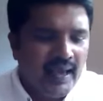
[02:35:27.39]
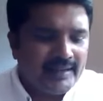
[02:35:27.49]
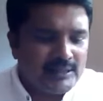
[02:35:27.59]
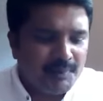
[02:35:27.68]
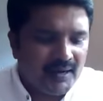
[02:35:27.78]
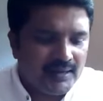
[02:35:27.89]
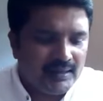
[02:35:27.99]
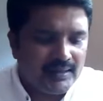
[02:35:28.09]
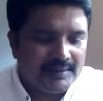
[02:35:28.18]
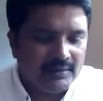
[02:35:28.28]

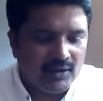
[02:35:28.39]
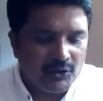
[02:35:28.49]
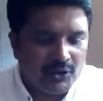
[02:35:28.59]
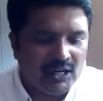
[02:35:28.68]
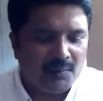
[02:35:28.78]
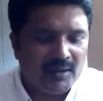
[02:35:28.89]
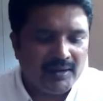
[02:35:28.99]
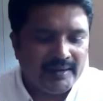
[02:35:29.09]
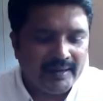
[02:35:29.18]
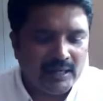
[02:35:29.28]
Expecting the devil to come
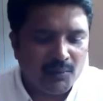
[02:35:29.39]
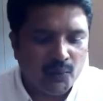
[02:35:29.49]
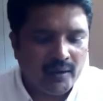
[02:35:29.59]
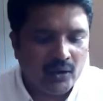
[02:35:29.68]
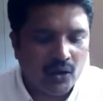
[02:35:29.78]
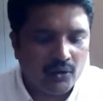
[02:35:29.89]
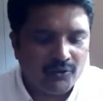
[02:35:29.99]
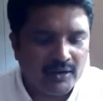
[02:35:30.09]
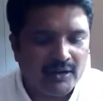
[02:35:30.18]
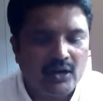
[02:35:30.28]
and take him away
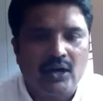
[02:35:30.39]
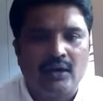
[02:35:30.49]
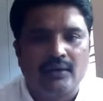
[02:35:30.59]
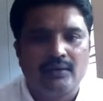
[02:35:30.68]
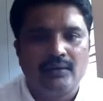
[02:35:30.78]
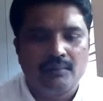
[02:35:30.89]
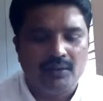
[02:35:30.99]
after an hour,